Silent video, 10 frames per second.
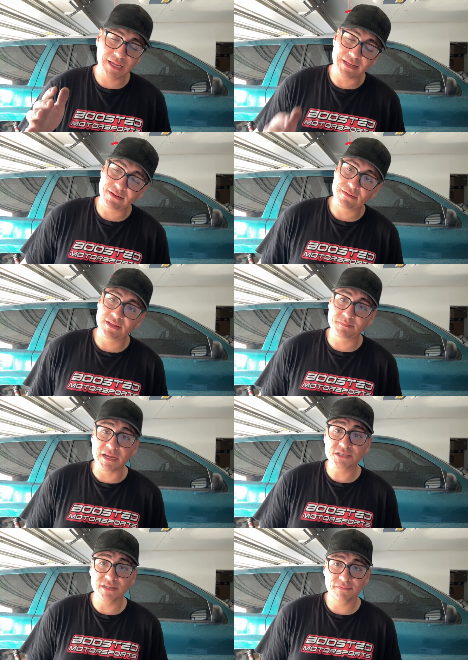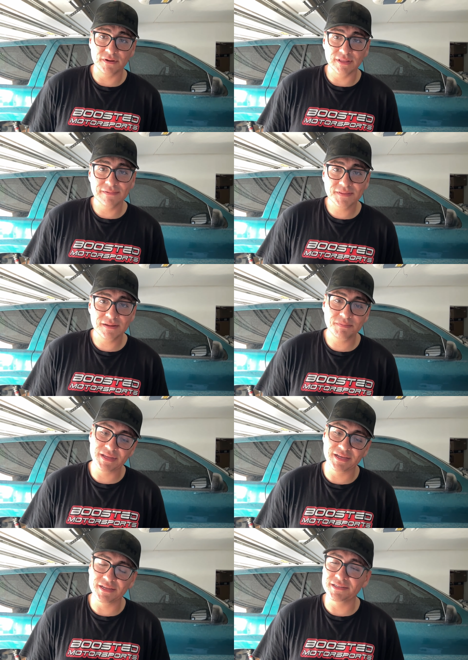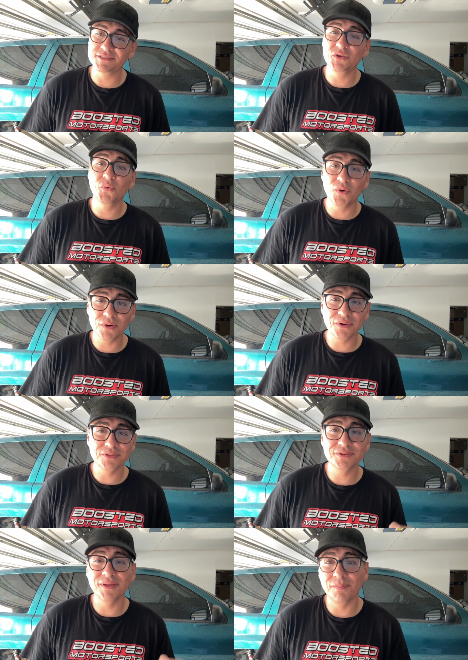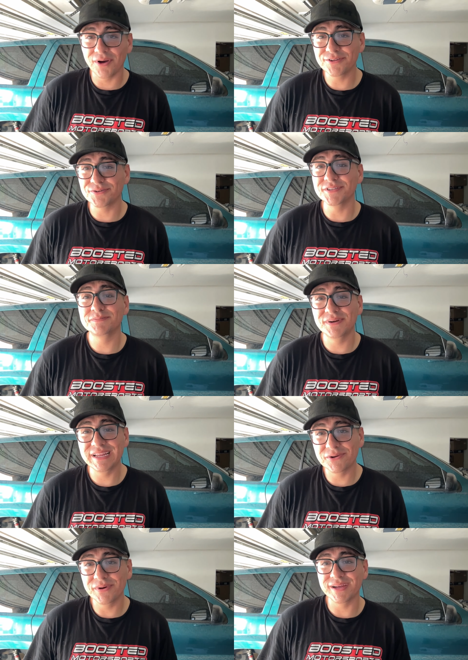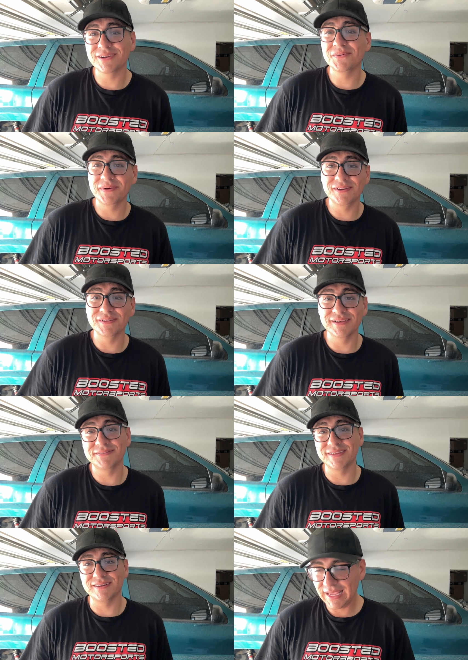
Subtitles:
and especially if you're lifted, because you will go through the ball joints pretty quick when you're lifted.